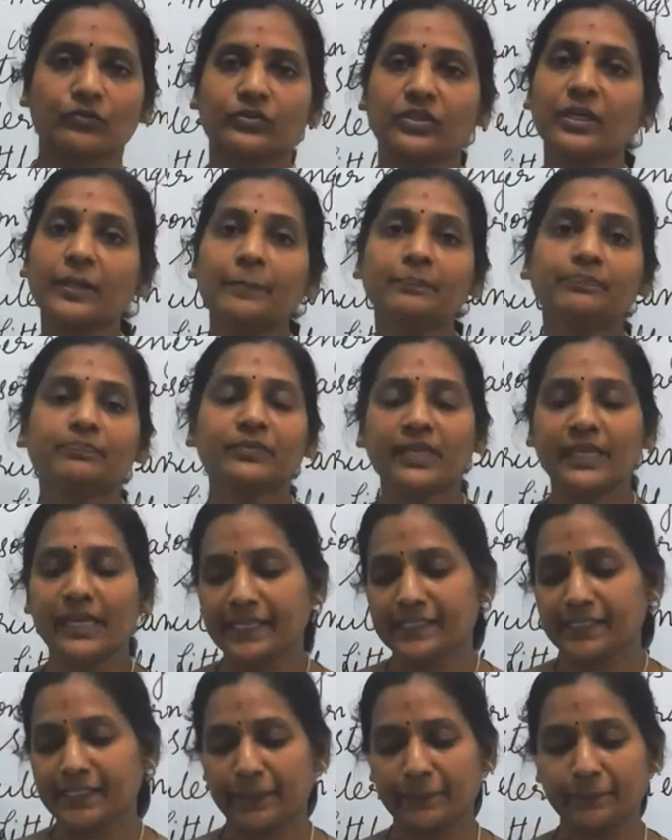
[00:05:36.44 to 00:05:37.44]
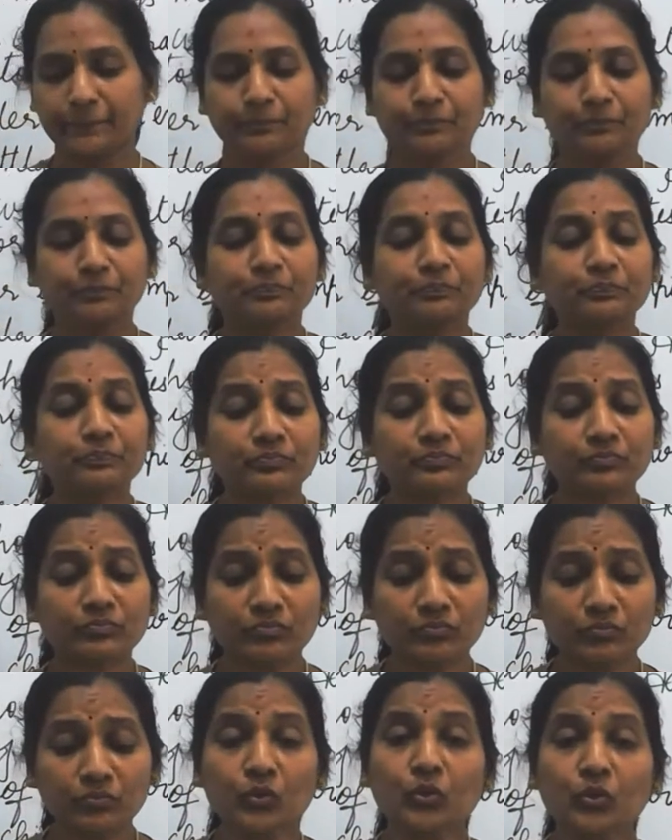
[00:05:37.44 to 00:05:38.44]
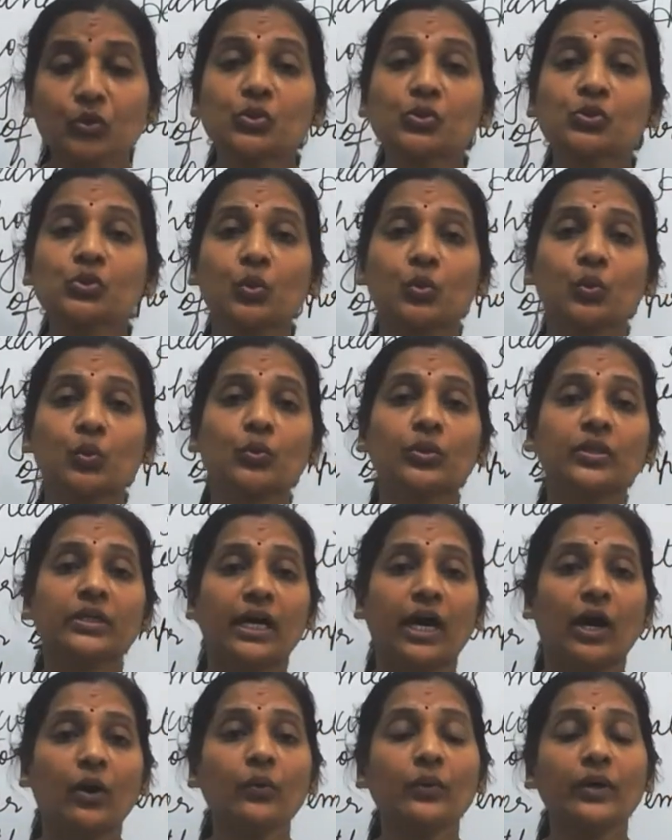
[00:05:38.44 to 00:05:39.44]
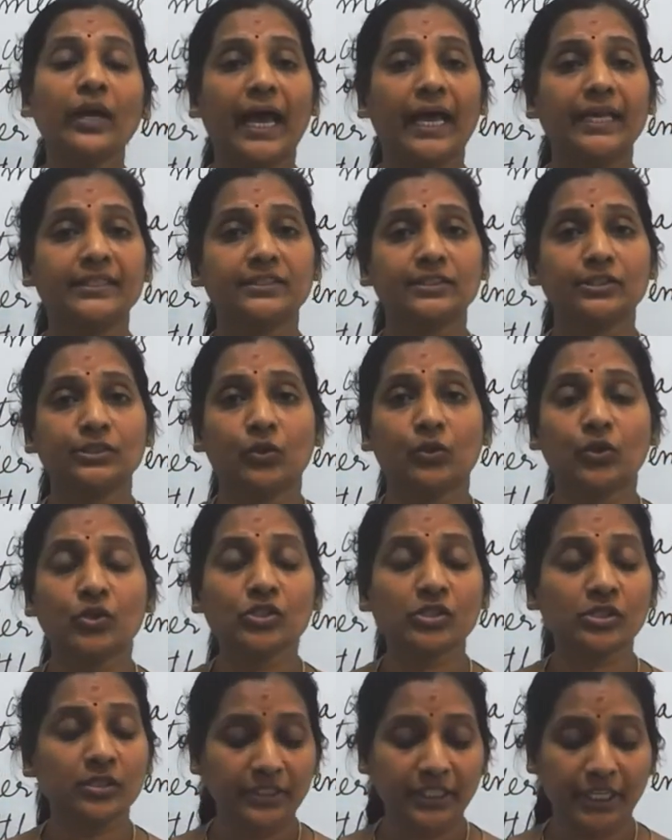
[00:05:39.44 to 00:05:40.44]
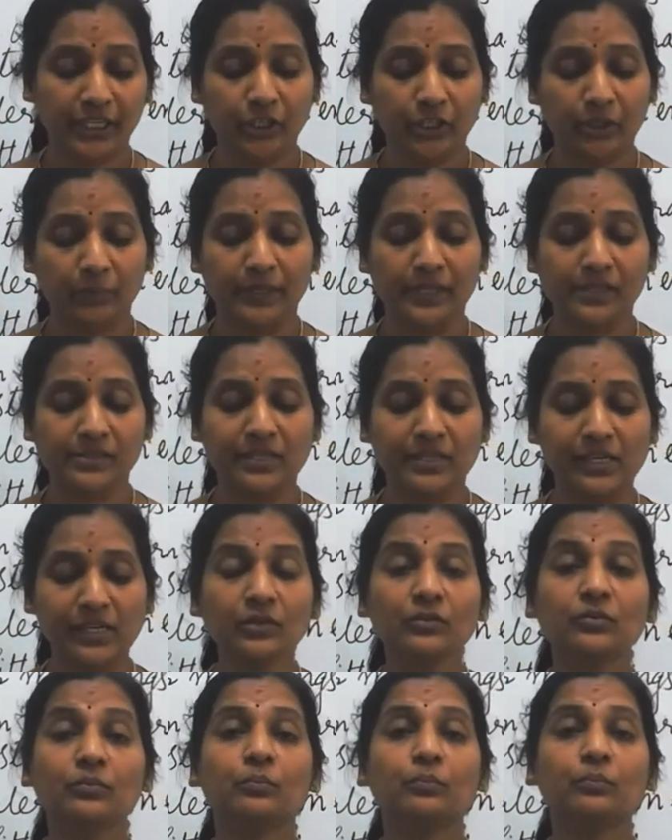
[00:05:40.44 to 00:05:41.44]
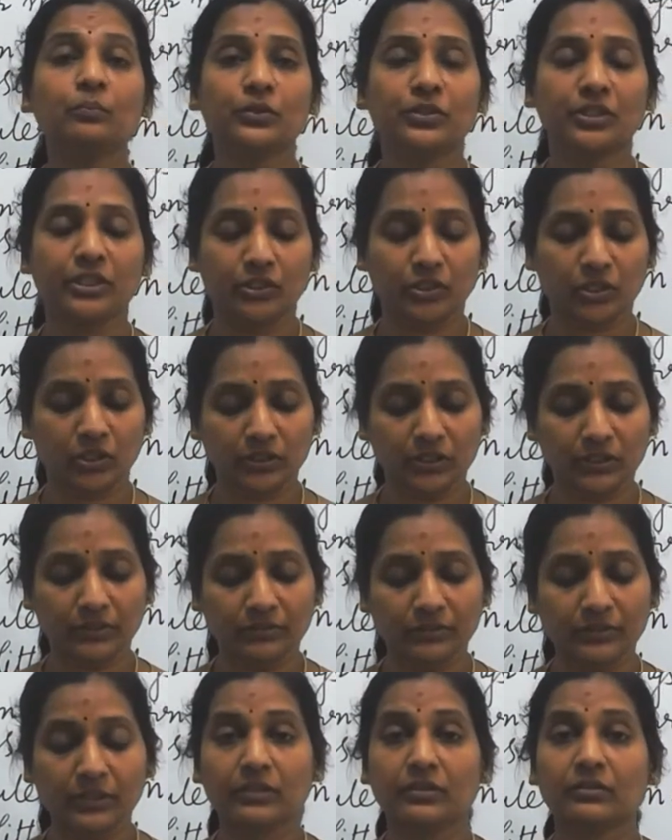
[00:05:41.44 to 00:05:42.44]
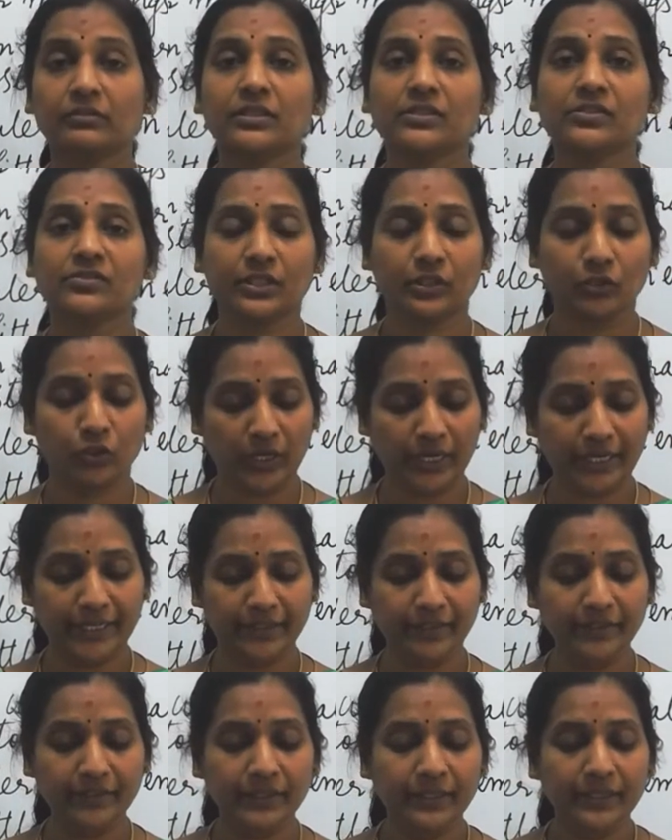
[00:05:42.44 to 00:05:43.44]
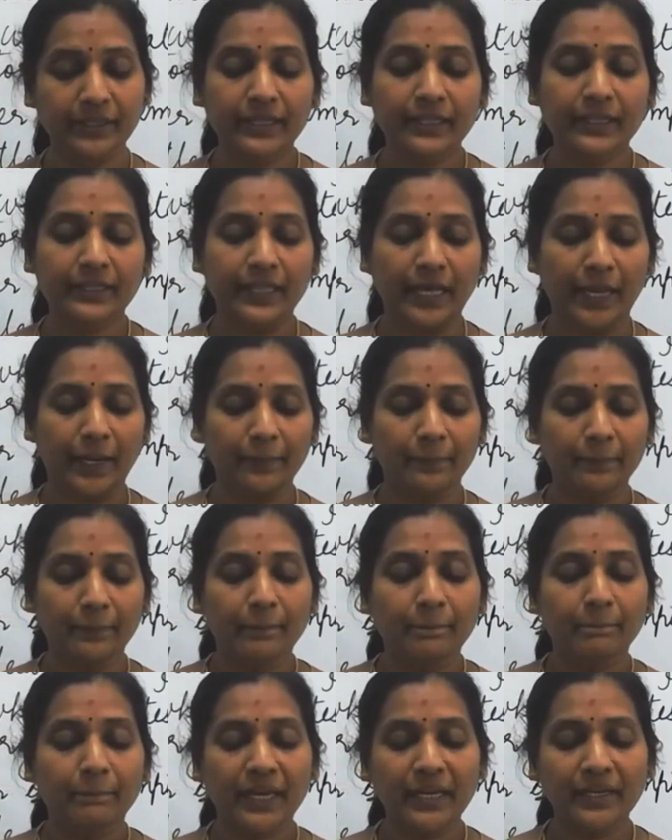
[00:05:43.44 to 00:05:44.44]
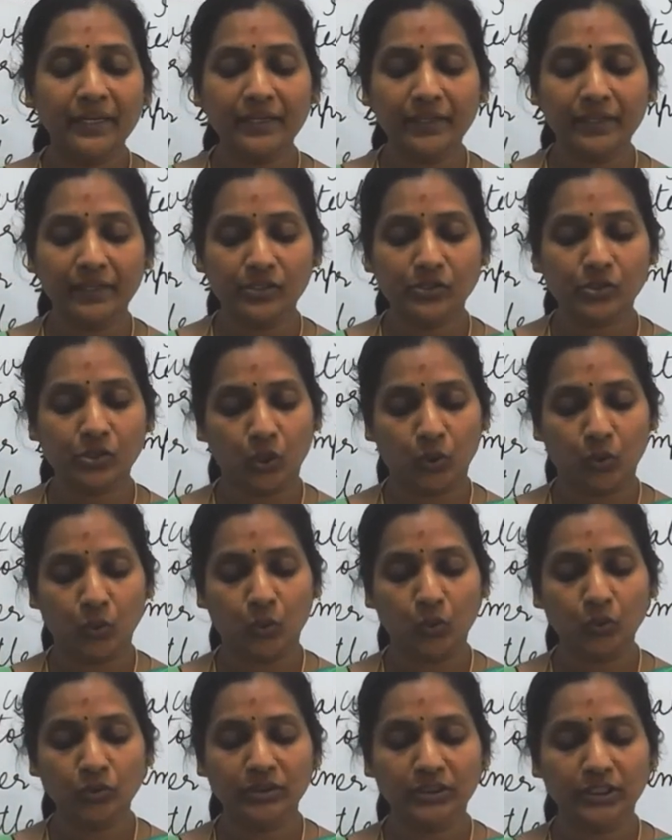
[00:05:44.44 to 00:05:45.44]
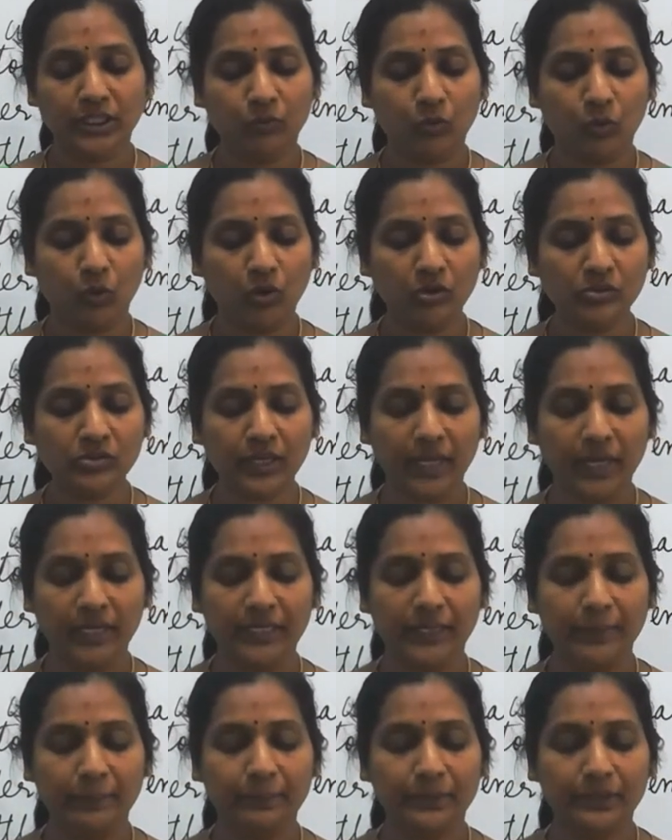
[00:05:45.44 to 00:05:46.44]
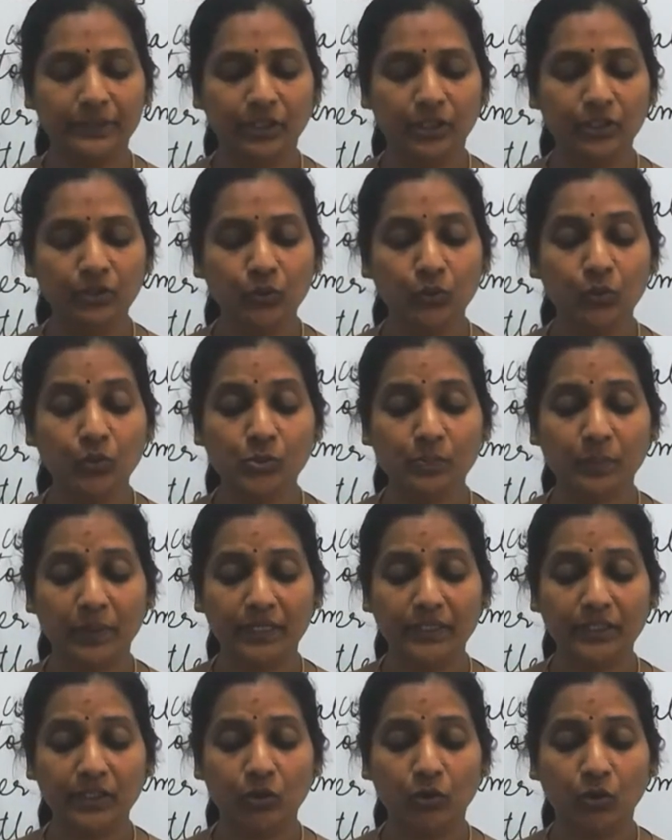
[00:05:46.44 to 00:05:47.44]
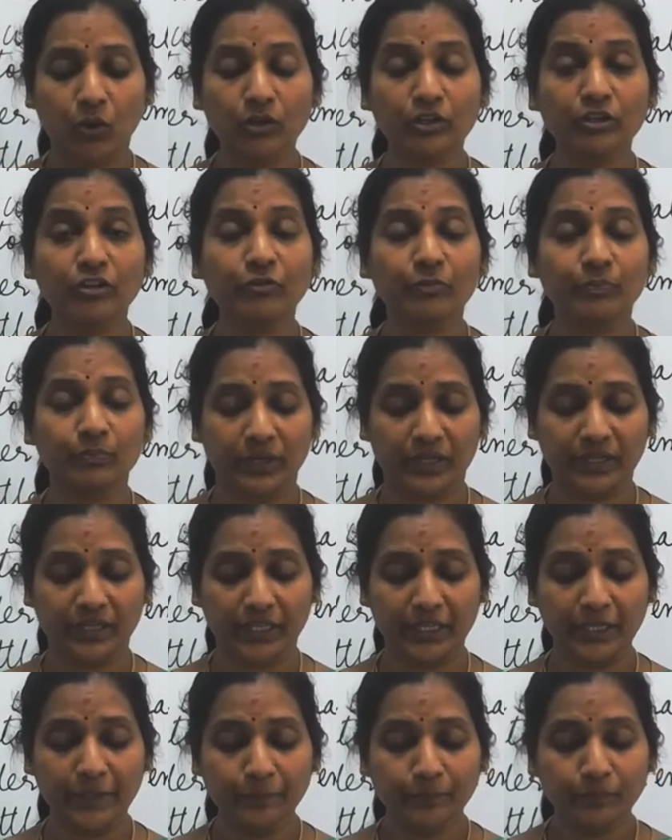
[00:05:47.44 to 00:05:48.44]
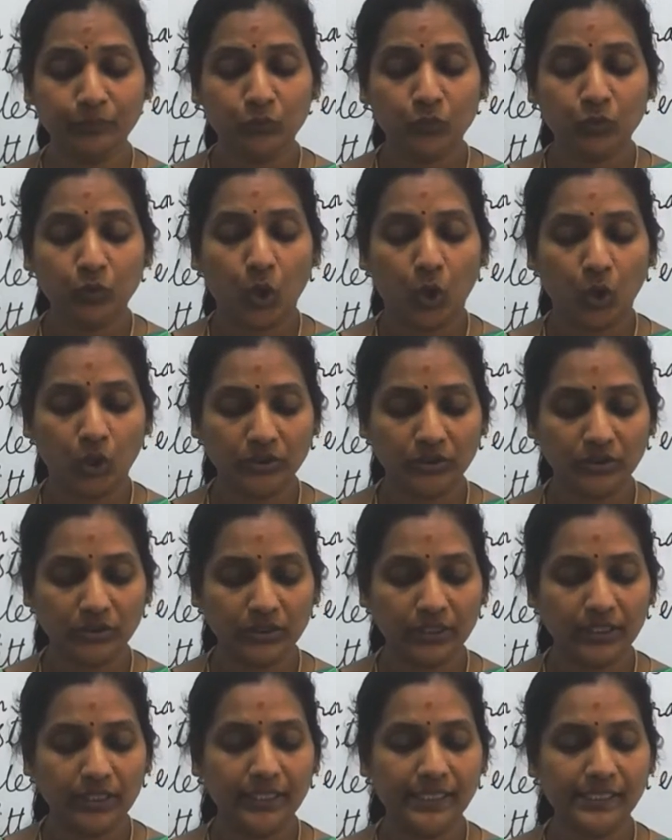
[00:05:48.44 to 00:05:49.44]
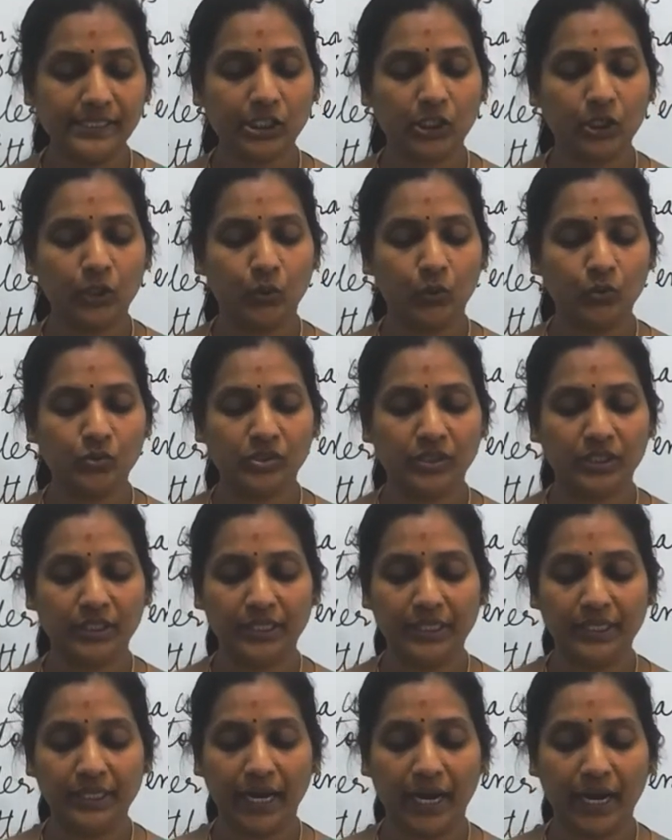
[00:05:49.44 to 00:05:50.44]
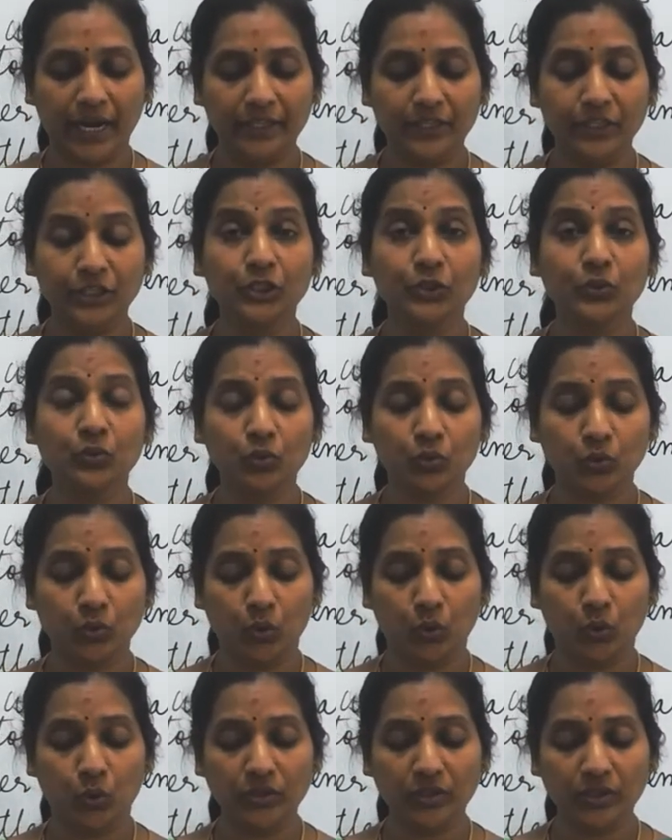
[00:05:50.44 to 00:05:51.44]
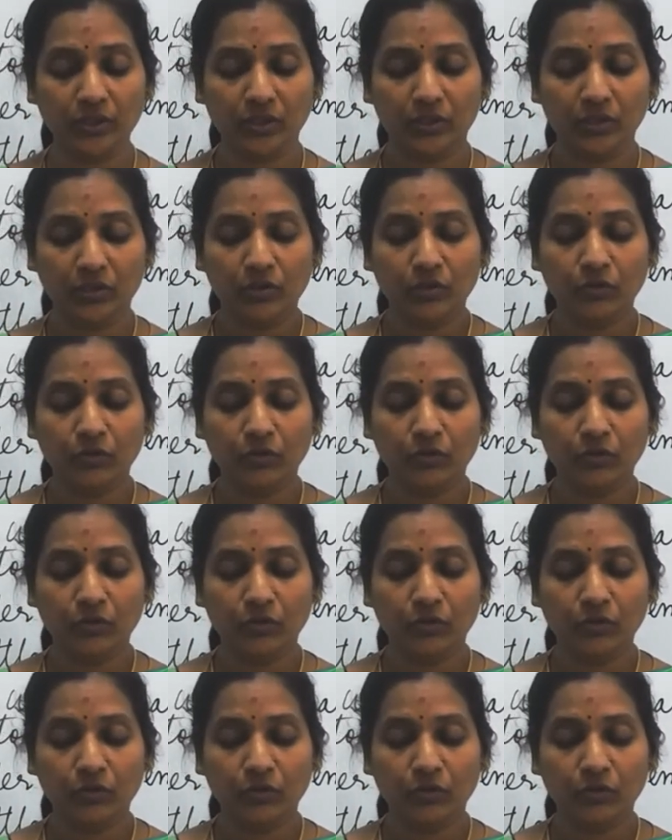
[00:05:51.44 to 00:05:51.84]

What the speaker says: the lesson. So now, as it goes, take your pencil, put it on the narrator. That many years ago, there was an emperor who spent a lot of money on his clothes. He had a new coat